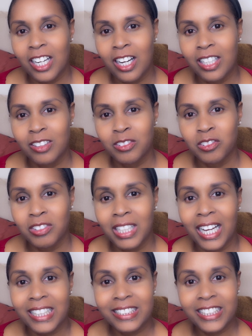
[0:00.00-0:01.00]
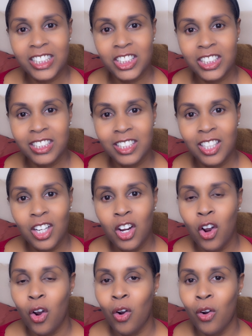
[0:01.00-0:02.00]
of relaxation
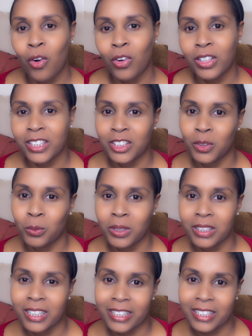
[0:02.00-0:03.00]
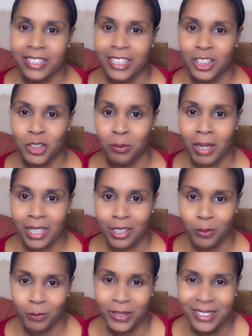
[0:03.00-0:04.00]
or it's a word that can get your
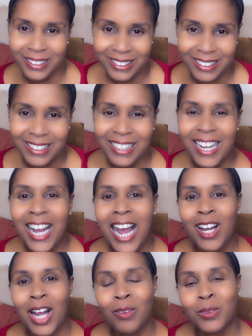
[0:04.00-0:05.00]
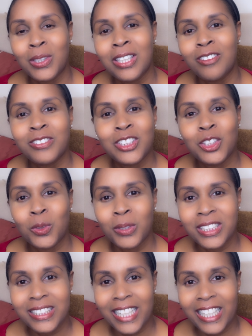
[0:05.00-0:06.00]
back up. I would love to know
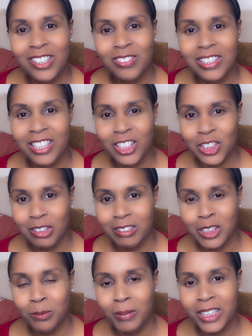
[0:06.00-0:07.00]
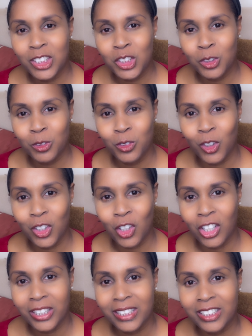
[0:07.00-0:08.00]
which side of the luxury debate you fall
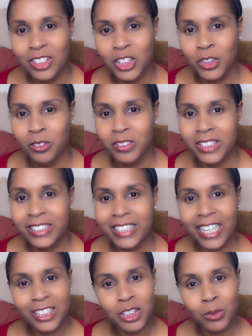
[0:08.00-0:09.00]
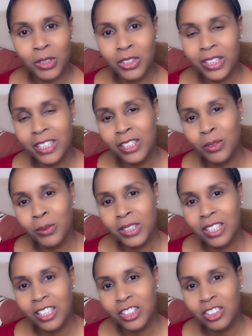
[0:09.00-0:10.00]
on. Do you feel tense when you hear the
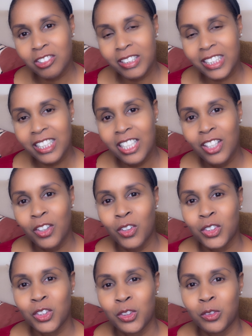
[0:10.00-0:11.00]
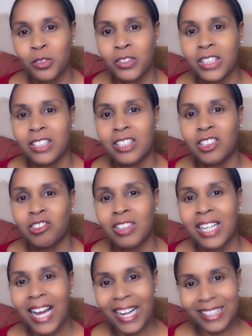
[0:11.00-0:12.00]
word luxury, or do you feel
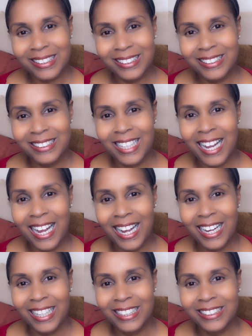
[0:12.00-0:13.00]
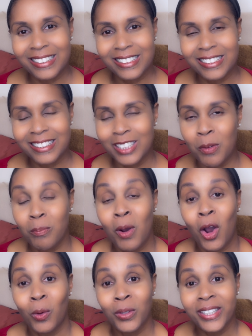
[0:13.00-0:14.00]
relaxed and
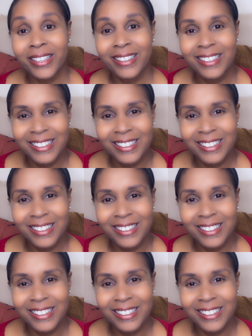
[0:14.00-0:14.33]
empowered?